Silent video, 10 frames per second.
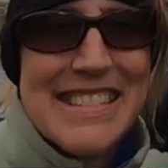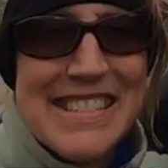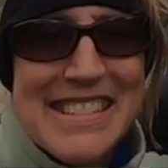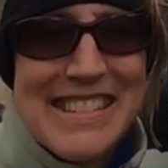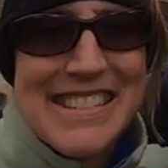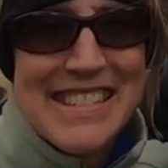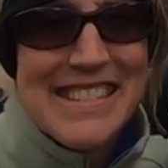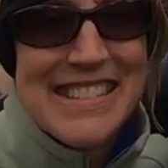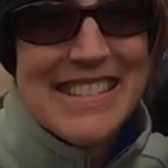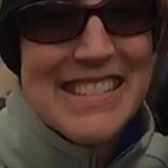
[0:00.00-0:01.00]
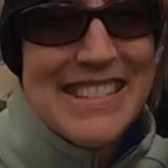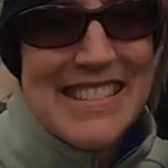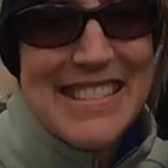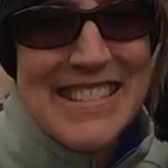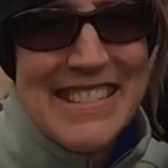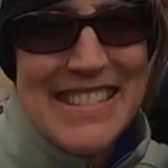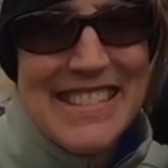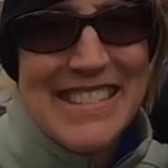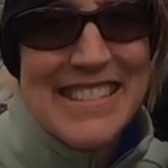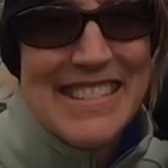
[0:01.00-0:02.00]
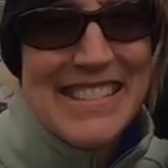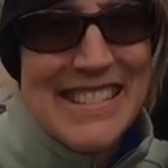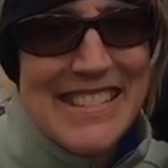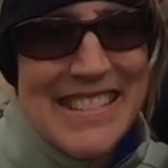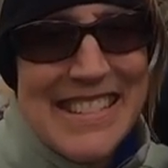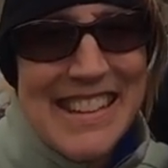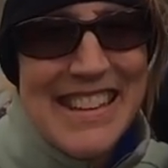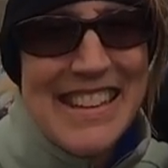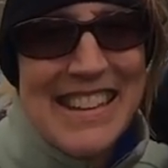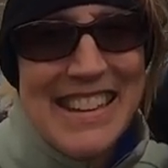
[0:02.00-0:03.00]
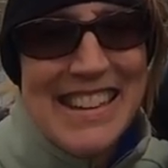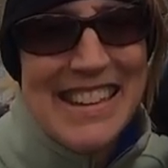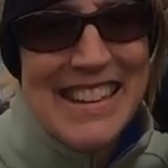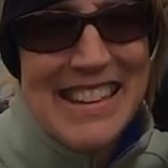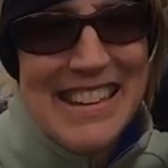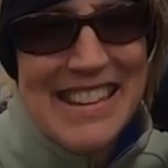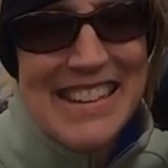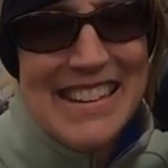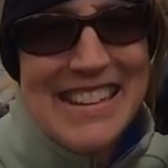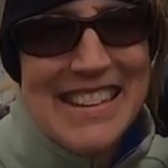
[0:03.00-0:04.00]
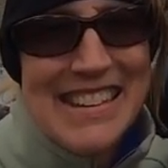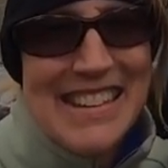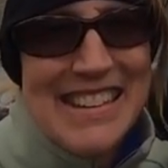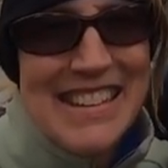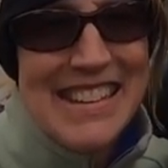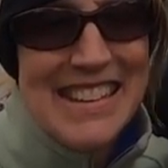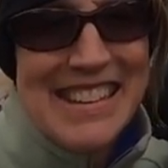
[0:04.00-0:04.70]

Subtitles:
(not speaking)